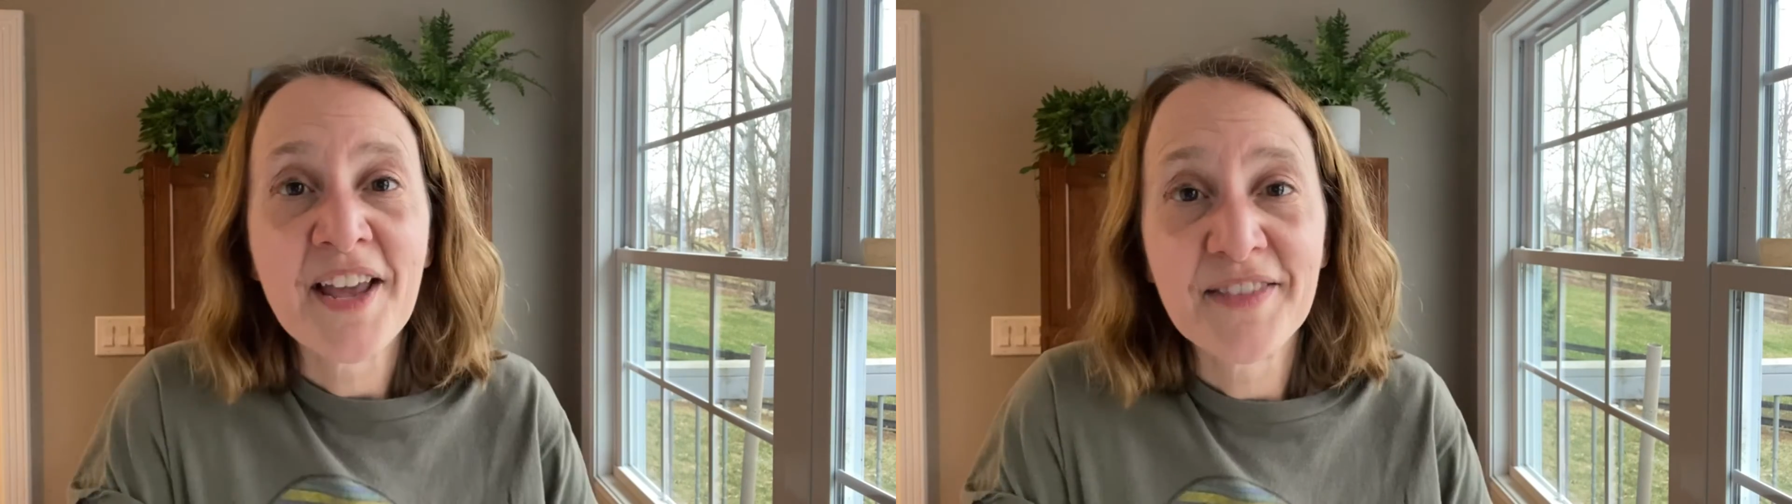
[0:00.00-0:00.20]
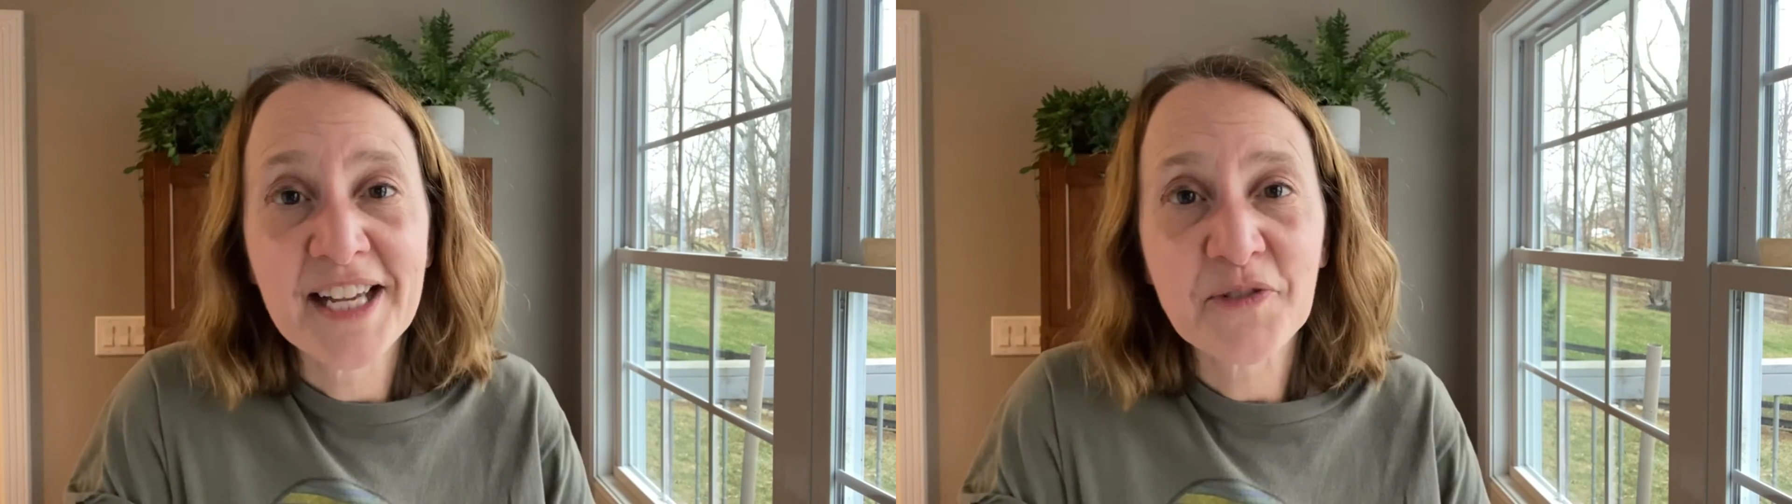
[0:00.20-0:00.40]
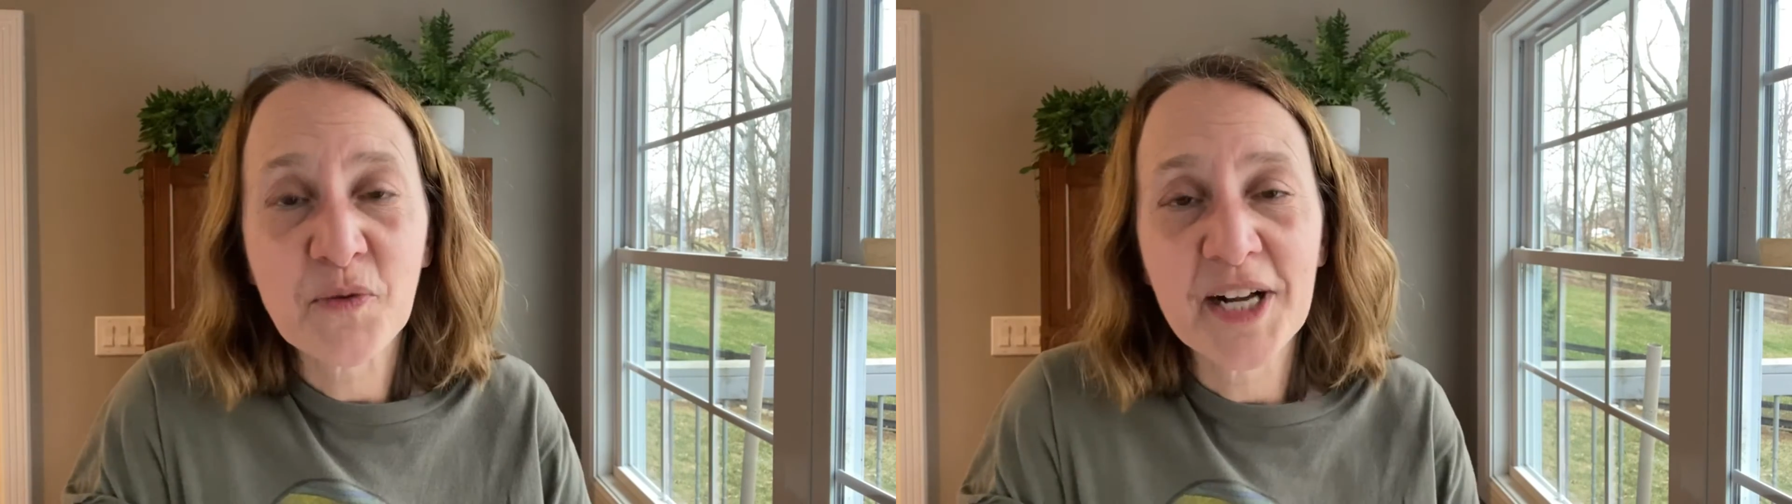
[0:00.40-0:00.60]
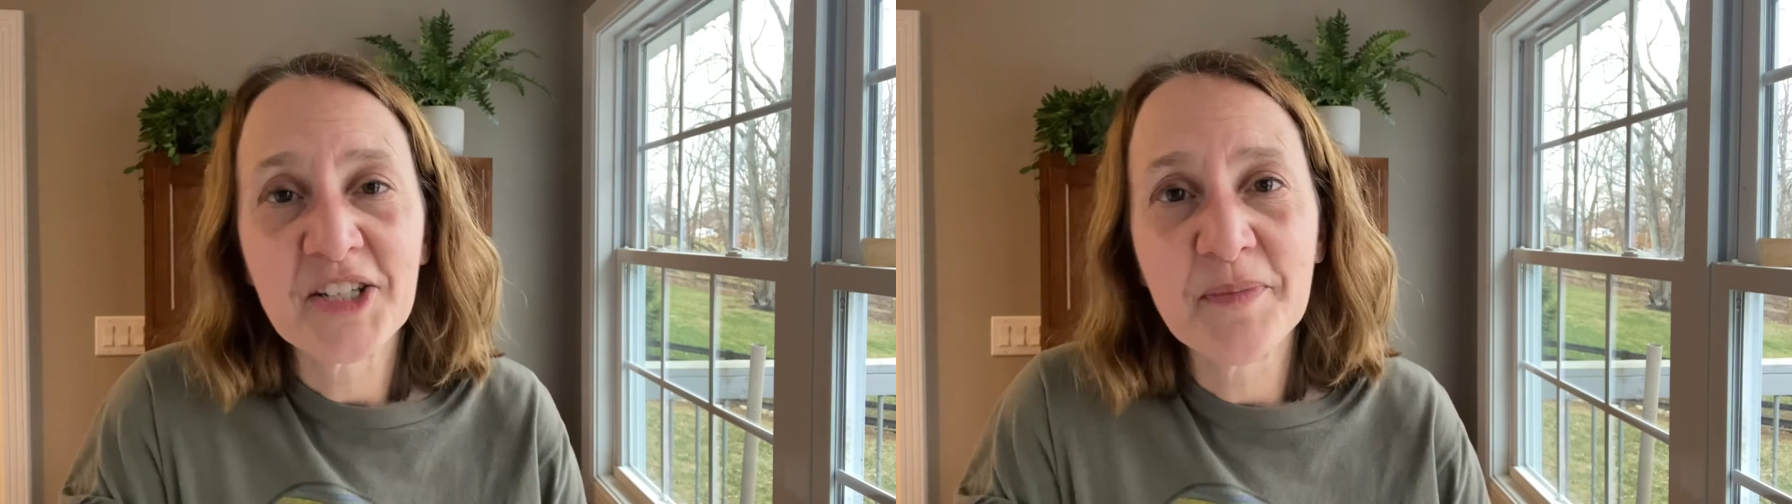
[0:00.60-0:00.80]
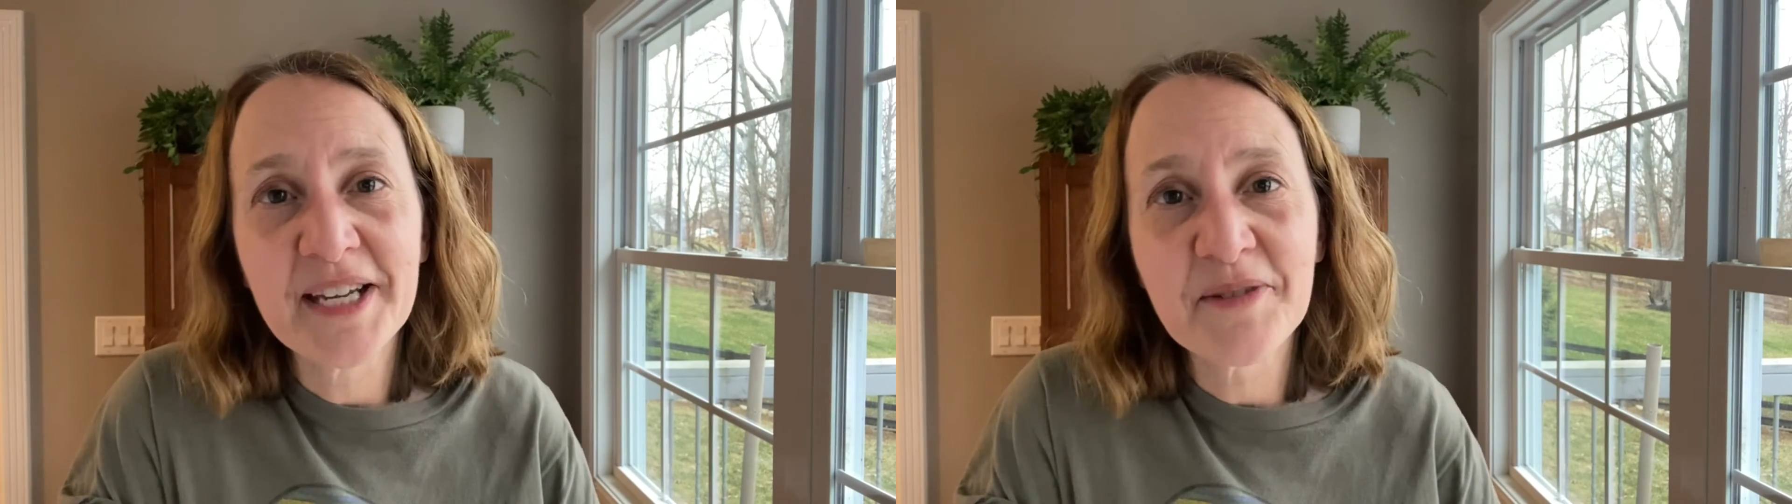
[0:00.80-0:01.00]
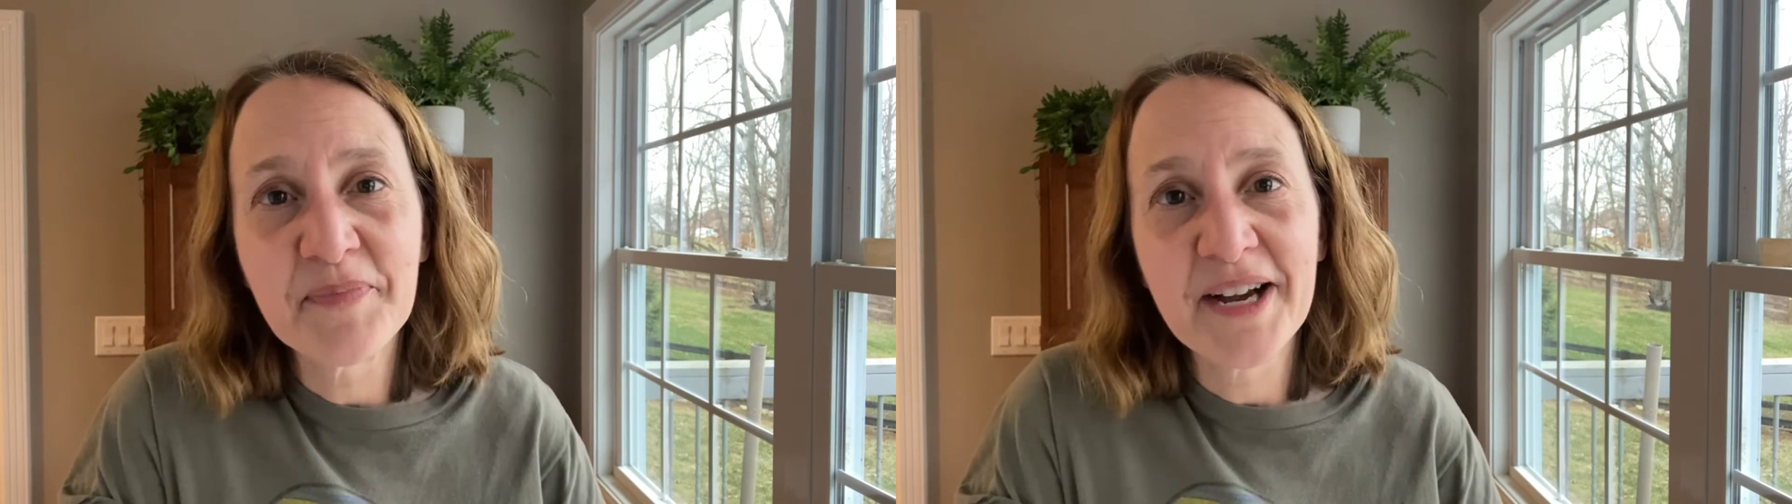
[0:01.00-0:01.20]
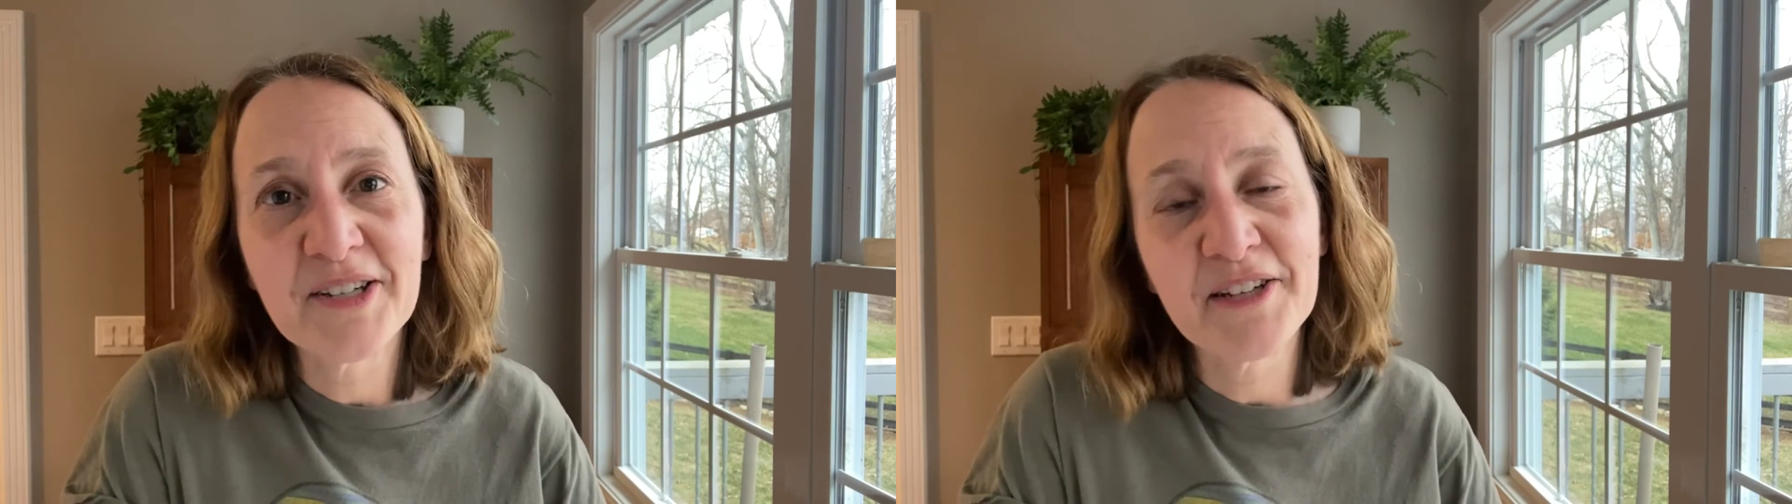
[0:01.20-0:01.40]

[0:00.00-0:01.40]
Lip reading: Thanks for watching me compare